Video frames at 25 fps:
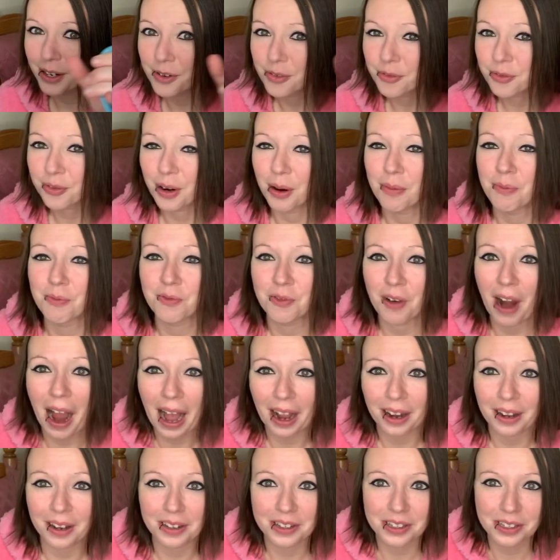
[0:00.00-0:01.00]
from
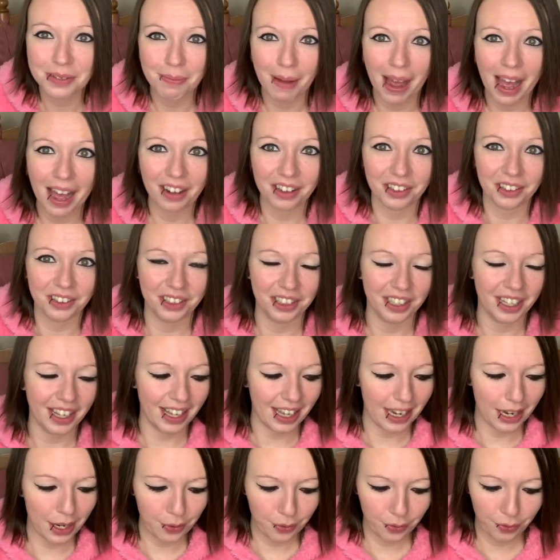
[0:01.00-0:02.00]
Rocko's Modern
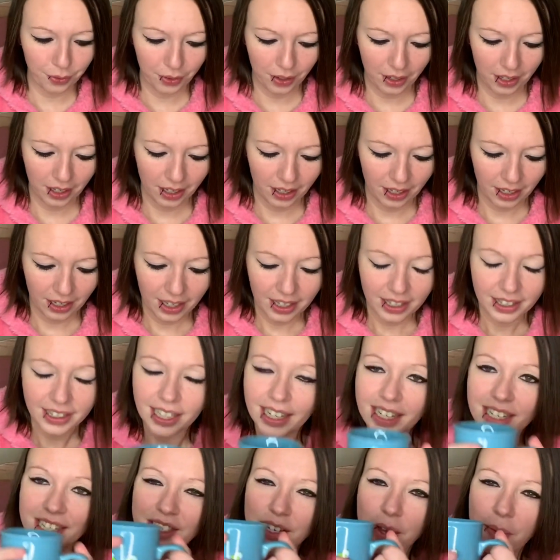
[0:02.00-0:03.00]
Life.
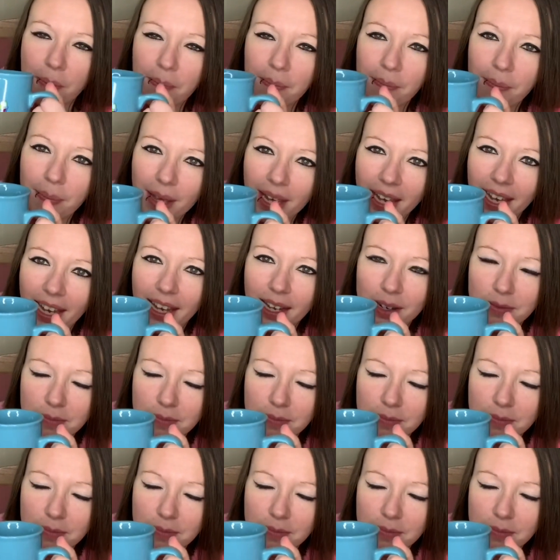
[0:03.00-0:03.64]
That's a big